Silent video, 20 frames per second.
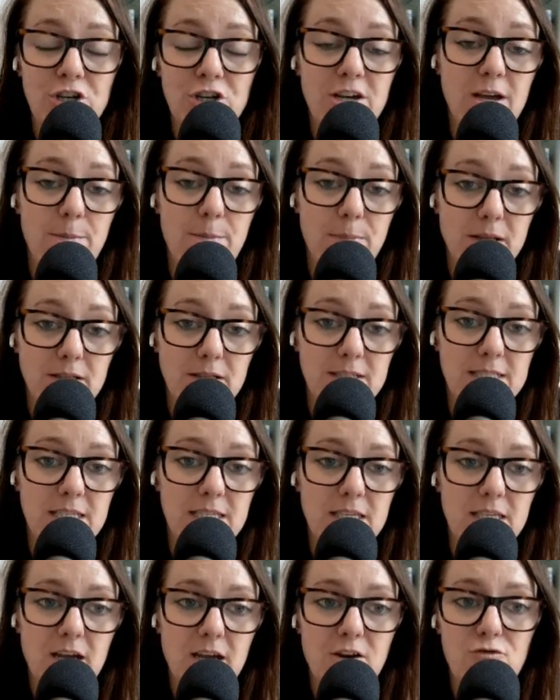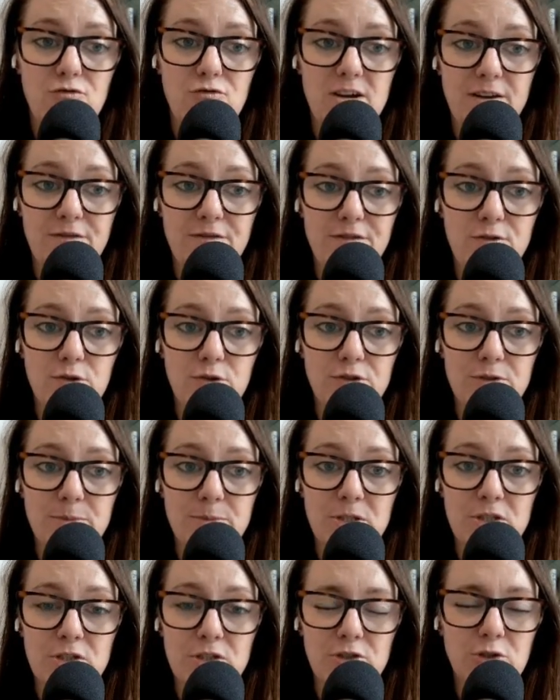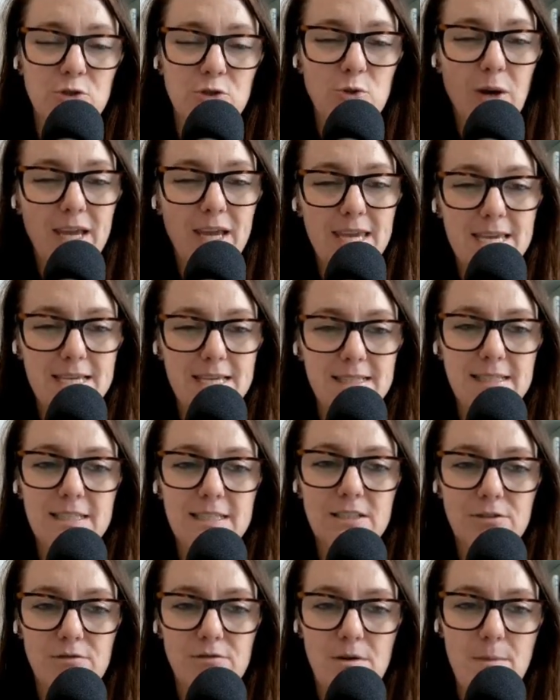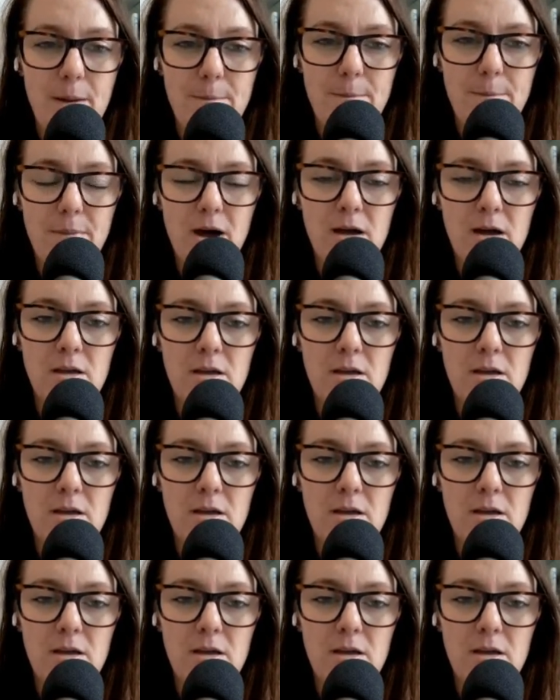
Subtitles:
ability, and reinforcement. So it's quite easy to remember.